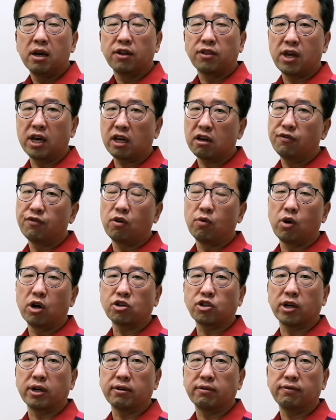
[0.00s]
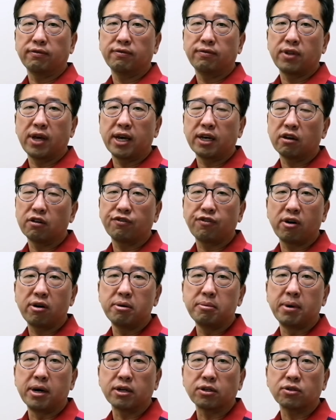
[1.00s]
Thank you for watching. Thank you
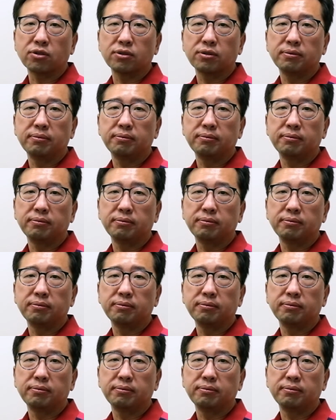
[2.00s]
very much.